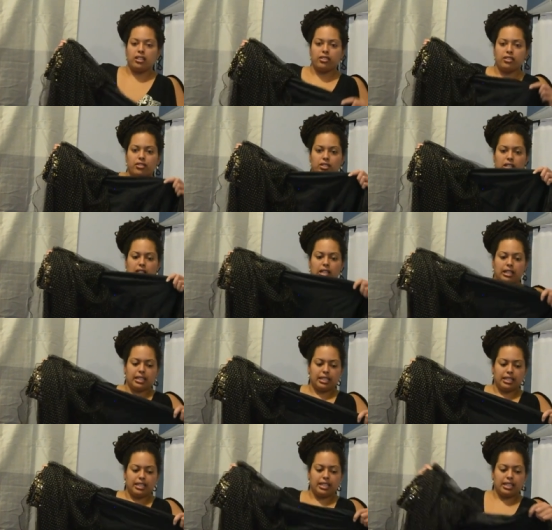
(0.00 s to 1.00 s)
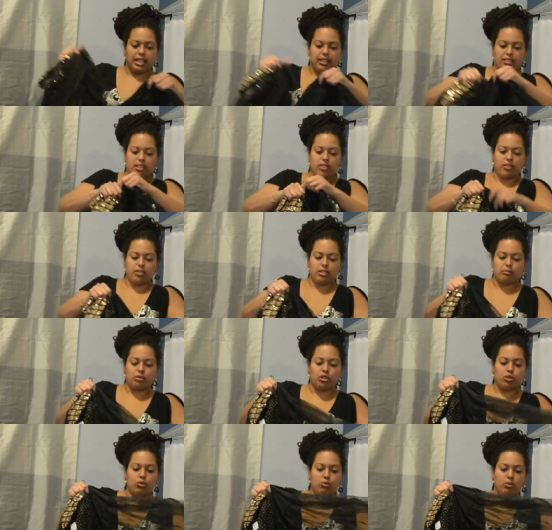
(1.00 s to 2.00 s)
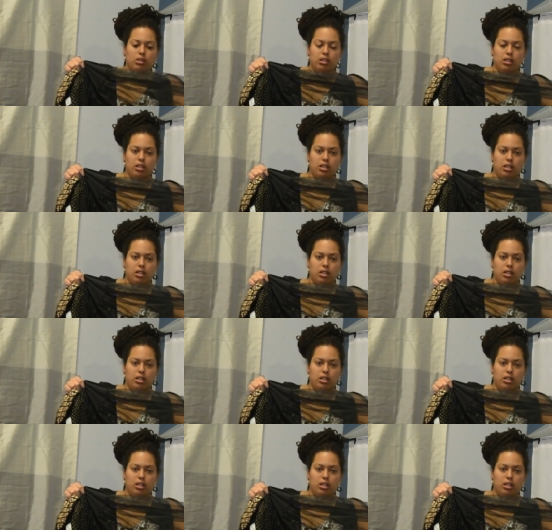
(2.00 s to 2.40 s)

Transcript: There's a lining and then there's some tulle.